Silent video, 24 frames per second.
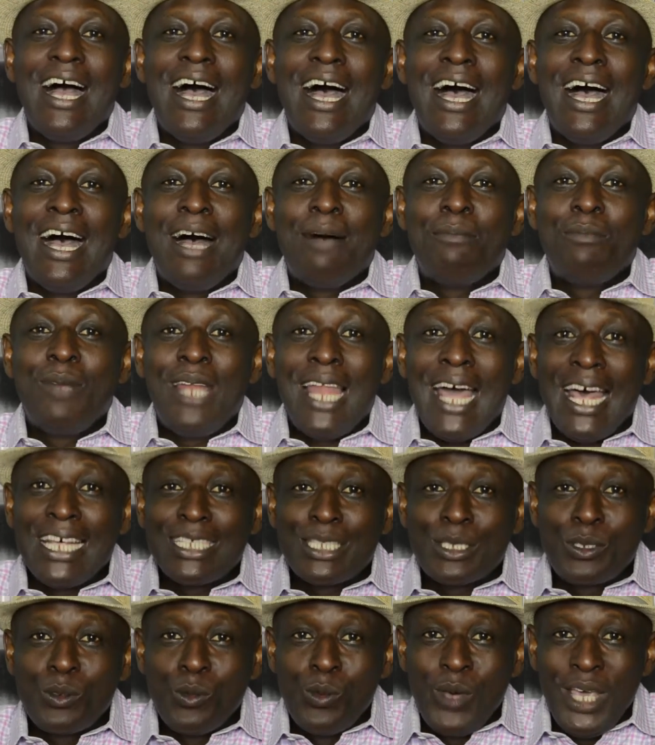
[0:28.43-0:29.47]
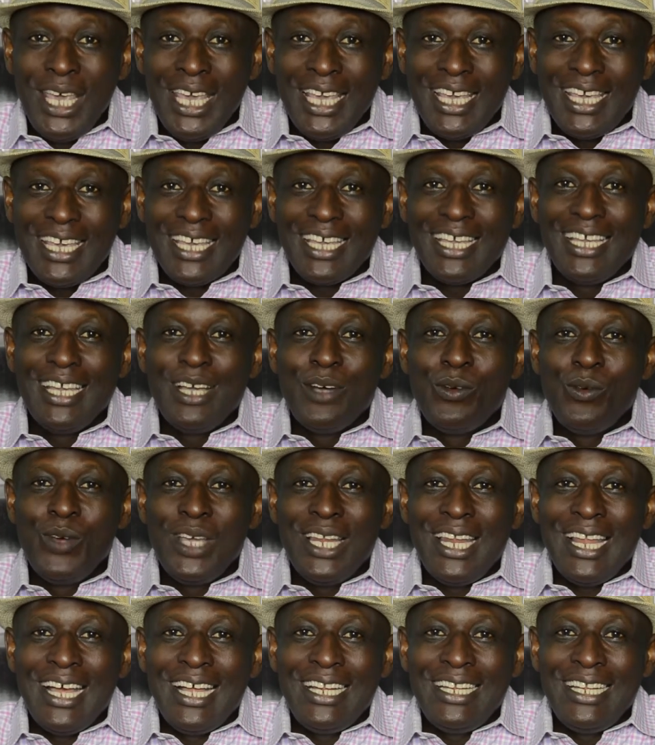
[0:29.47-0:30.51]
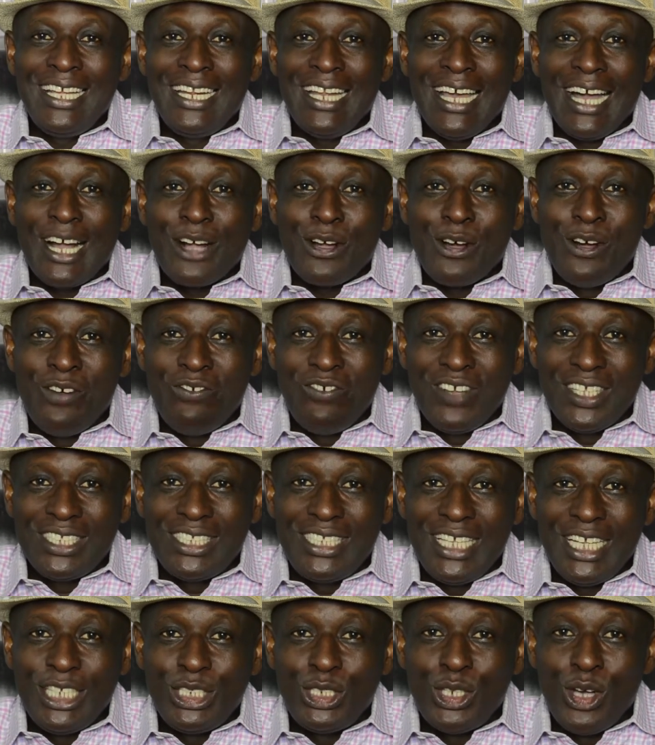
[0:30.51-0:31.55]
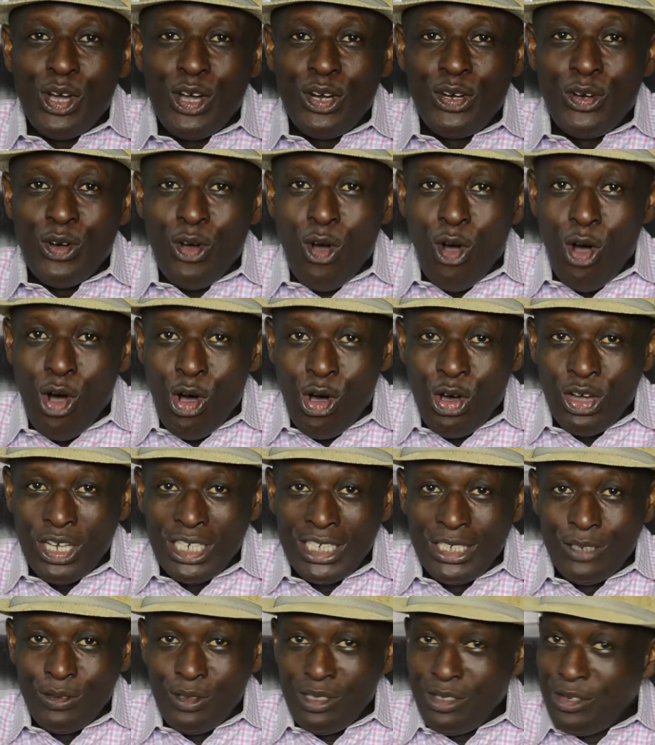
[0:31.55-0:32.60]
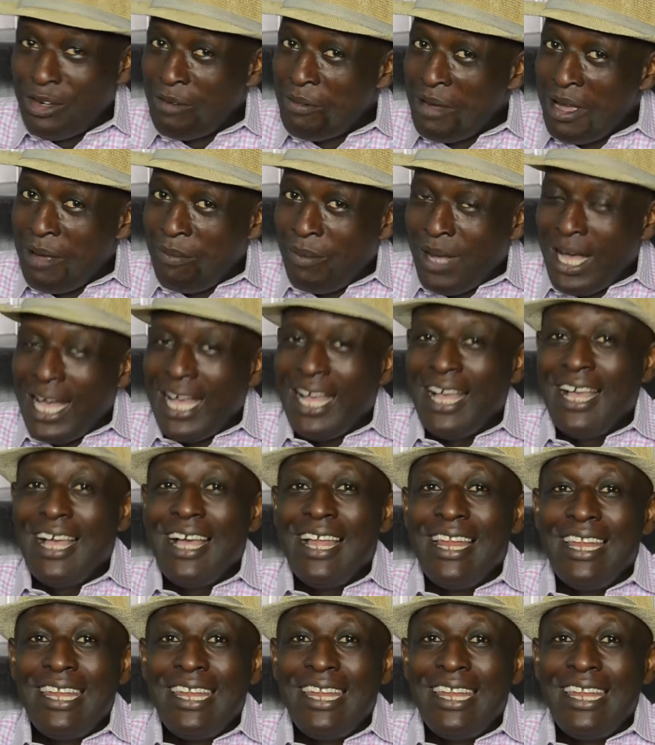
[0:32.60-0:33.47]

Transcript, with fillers: Um, last week we landed our conversation on, remember,